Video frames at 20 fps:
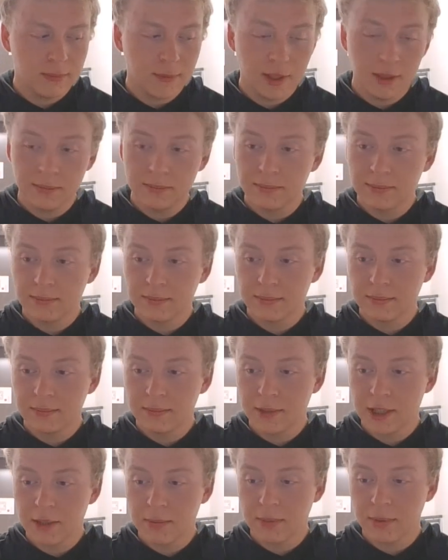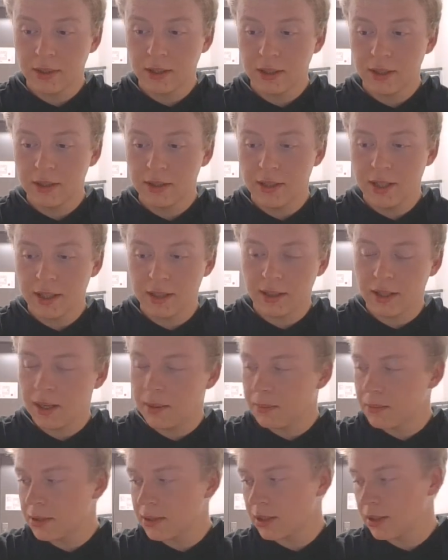Yeah. A good day.
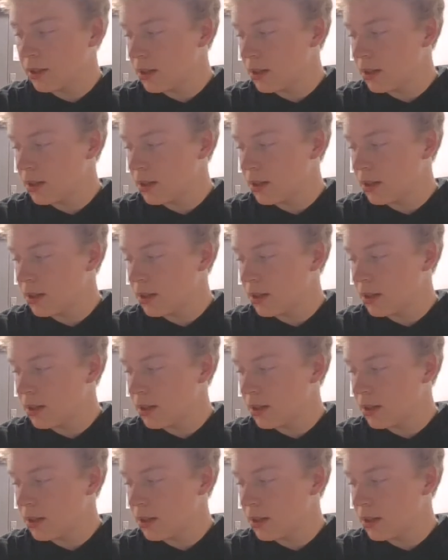I'm just